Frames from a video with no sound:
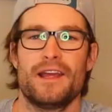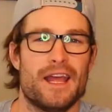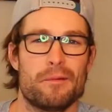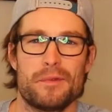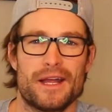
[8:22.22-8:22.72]

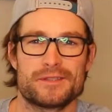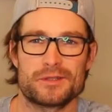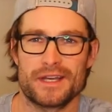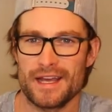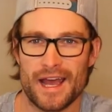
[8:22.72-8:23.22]
Hey, but that's
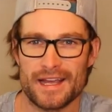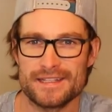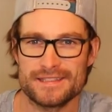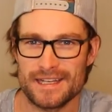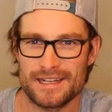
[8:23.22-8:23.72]
okay. I
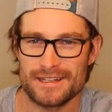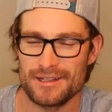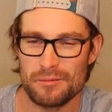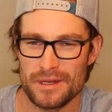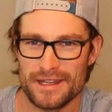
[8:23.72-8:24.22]
can take a
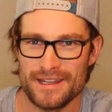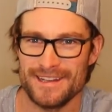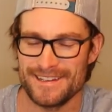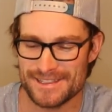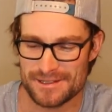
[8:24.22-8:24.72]
little bit of
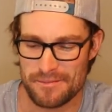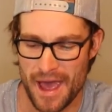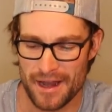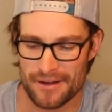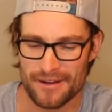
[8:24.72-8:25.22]
heat, doesn't
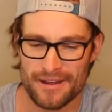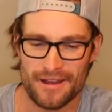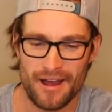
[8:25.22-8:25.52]
matter.